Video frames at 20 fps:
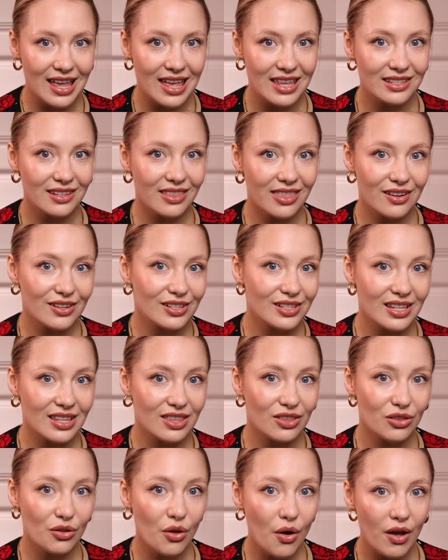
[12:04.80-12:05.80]
and there's
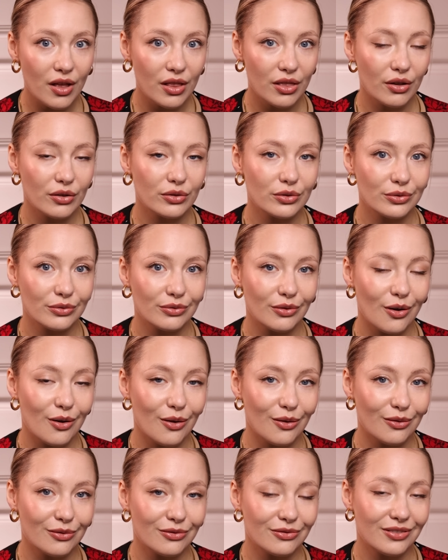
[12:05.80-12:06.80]
not a lot
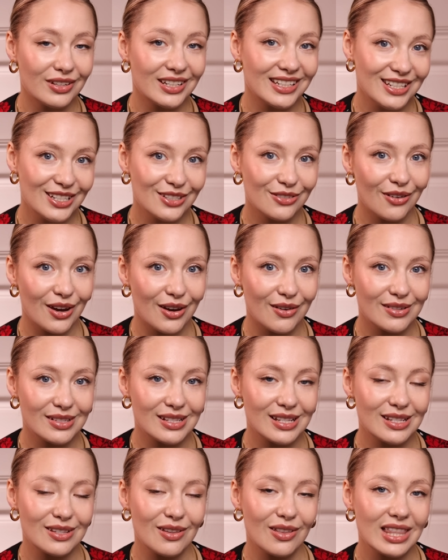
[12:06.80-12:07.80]
of niche
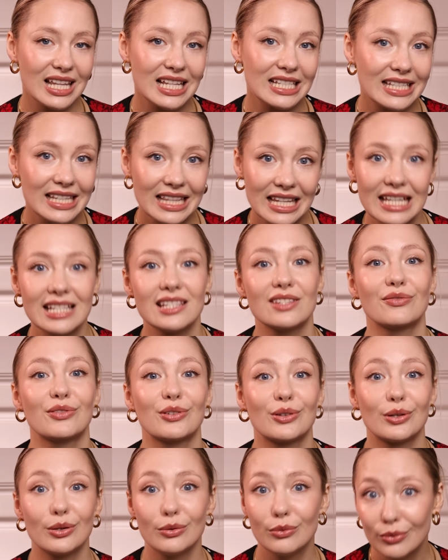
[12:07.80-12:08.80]
fragrances on this list
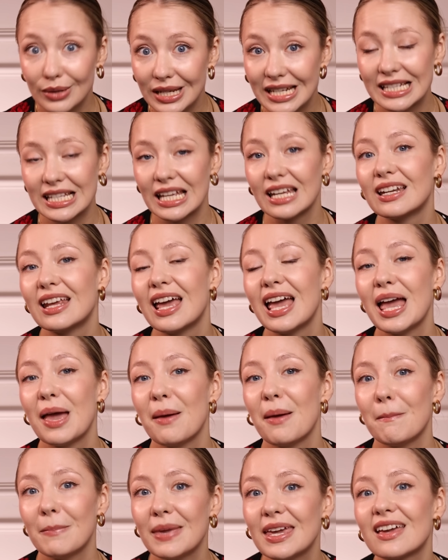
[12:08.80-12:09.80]
for a reason,
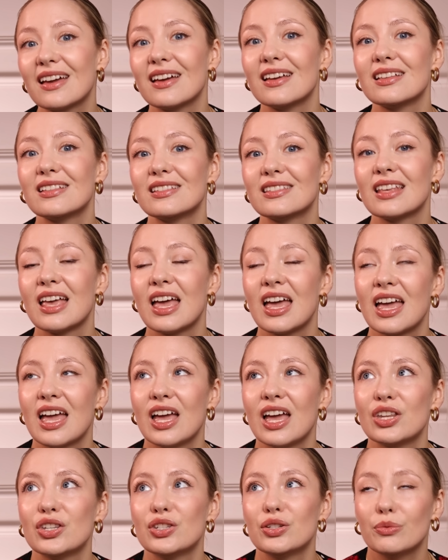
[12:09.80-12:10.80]
because
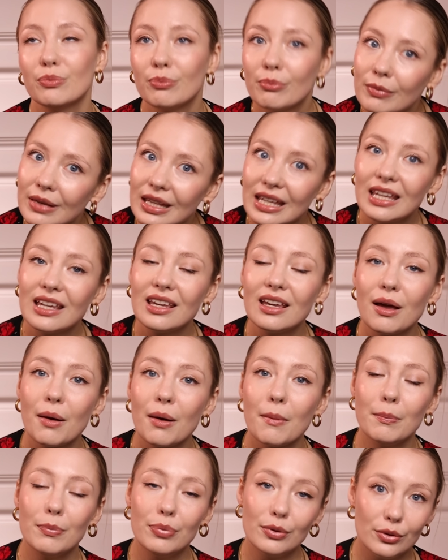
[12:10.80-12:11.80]
to me,
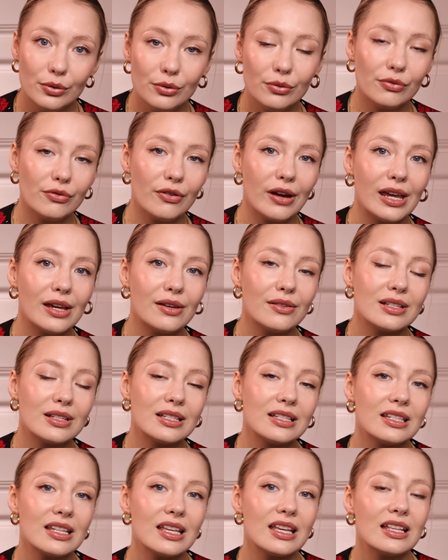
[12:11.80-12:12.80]
blue
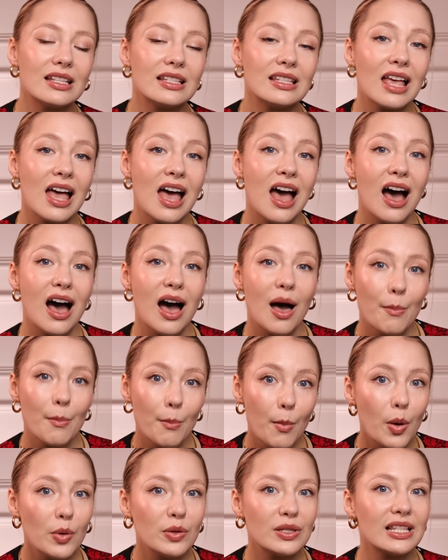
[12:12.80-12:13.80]
fragrances are
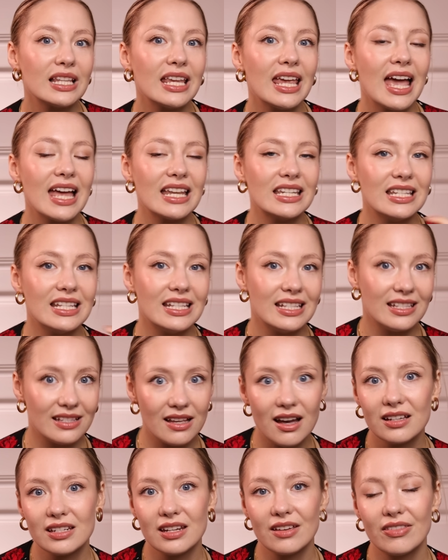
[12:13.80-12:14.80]
mostly a
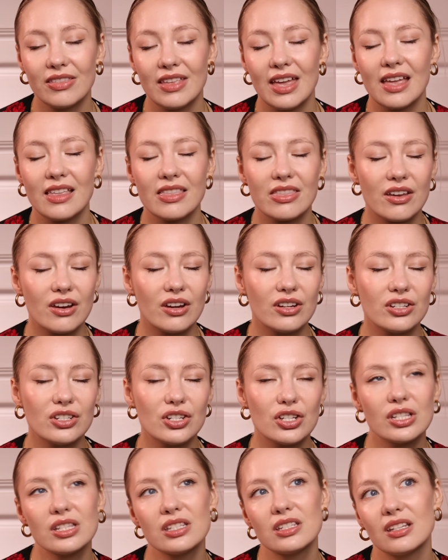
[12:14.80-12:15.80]
designer thing. They're
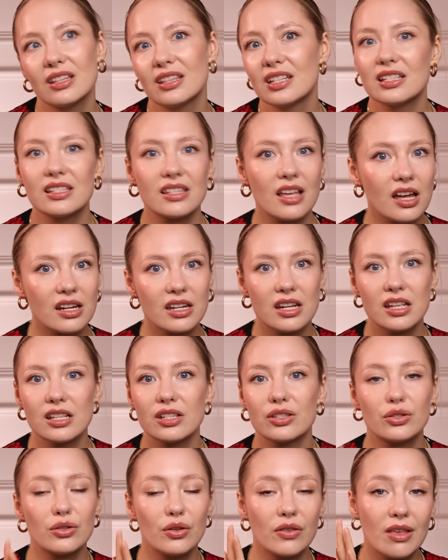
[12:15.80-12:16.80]
just,
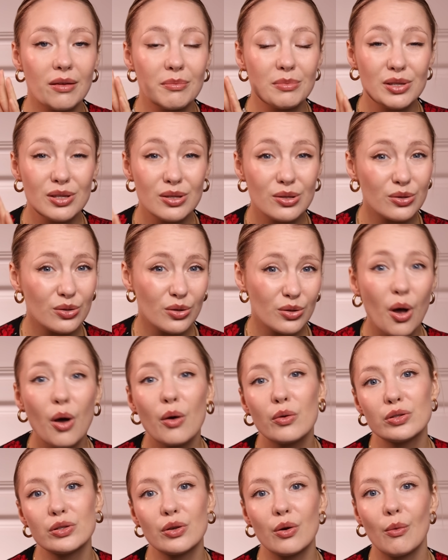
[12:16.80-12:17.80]
designers do them
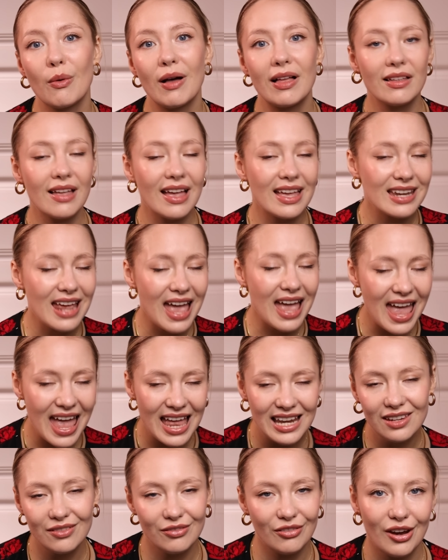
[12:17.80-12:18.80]
so well, and
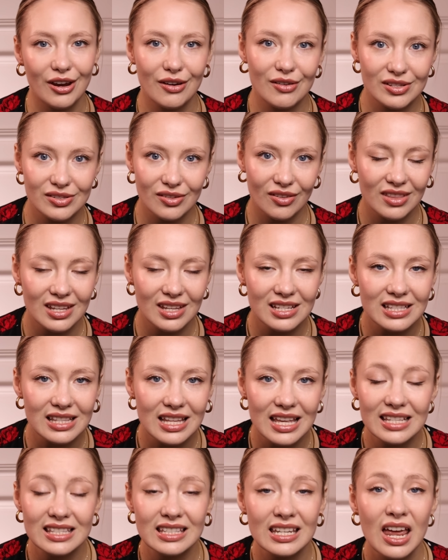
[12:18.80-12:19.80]
any fragrance on this
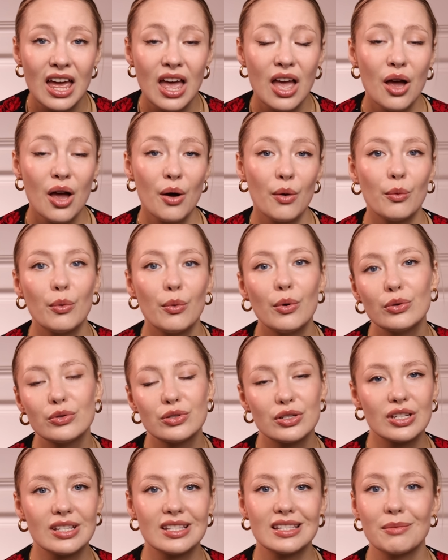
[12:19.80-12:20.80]
list will
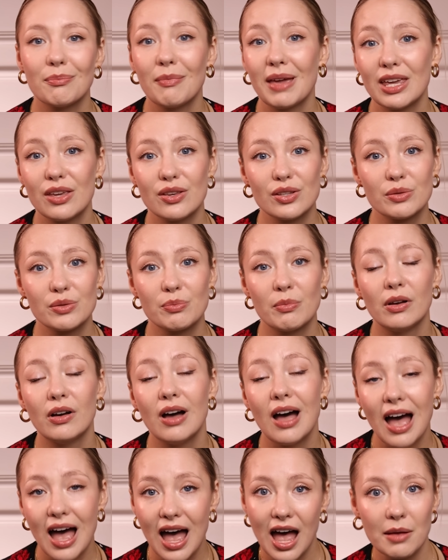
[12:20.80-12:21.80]
just make you
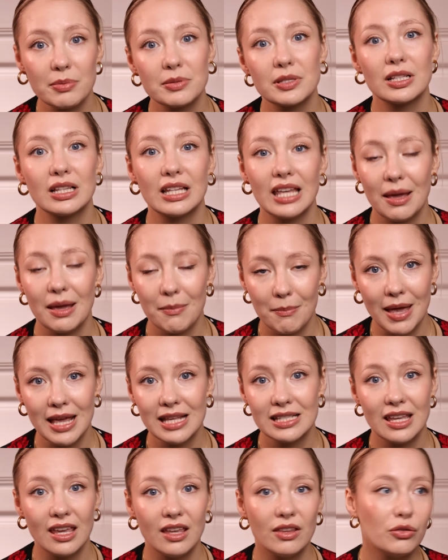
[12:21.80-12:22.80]
smell absolutely
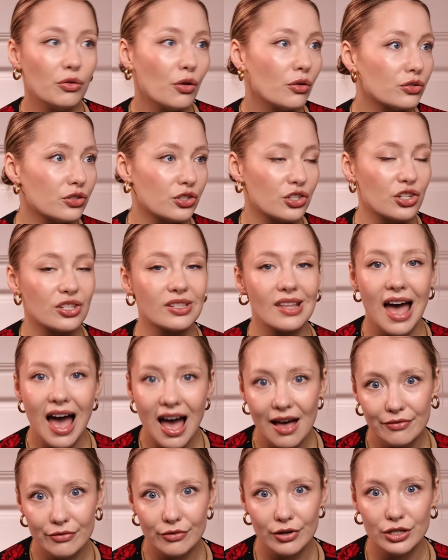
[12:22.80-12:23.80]
amazing. Not just
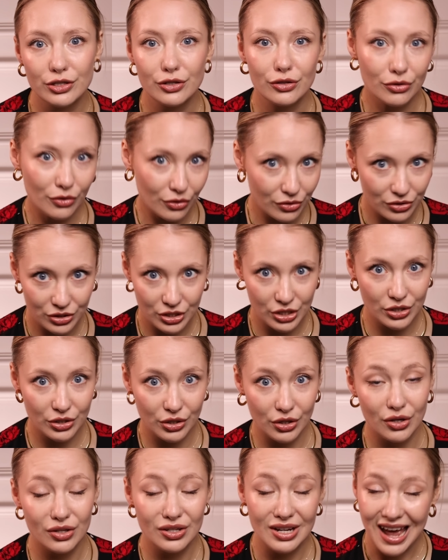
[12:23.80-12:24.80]
average, not just
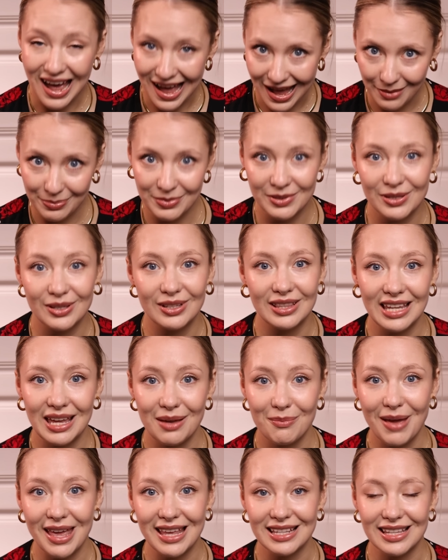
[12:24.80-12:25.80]
good, absolutely
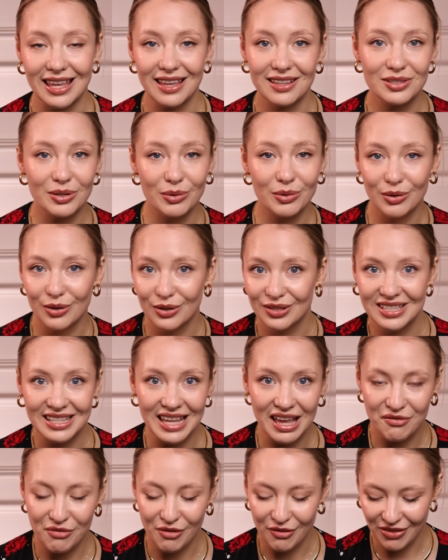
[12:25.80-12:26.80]
amazing. So you're
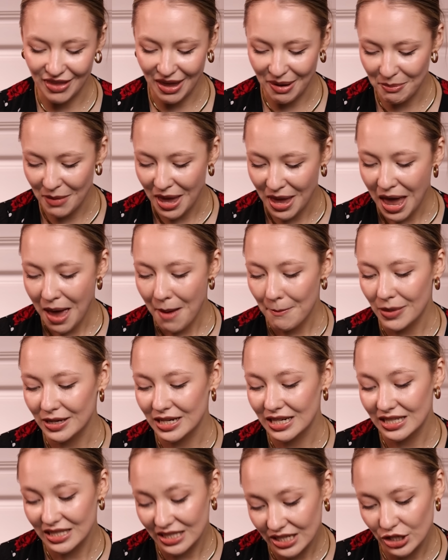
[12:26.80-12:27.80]
safe with them. But
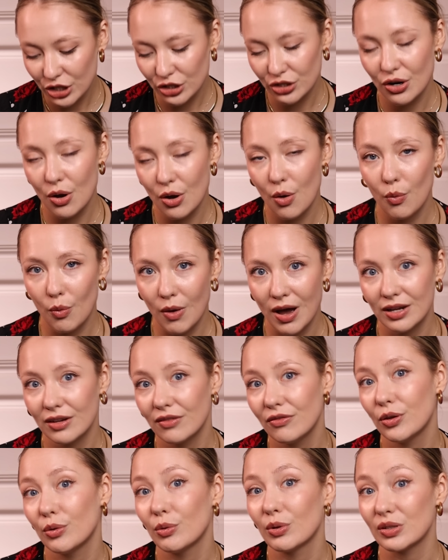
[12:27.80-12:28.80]
a niche one,
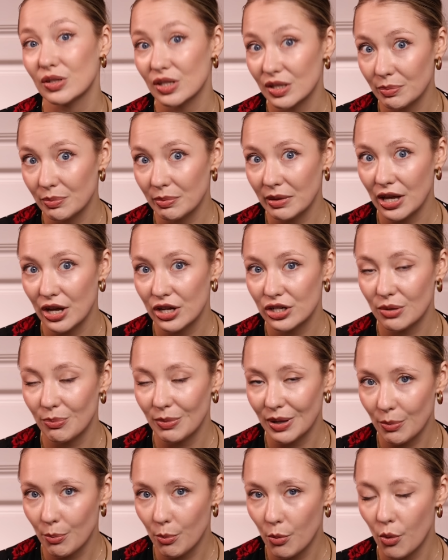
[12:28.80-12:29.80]
if you want to splurge a
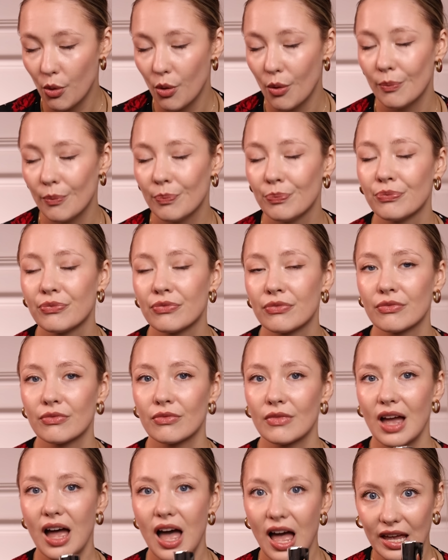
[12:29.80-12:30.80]
bit more,
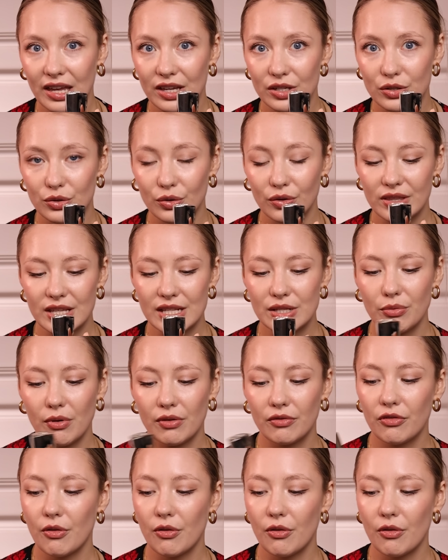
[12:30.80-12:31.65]
I adore this one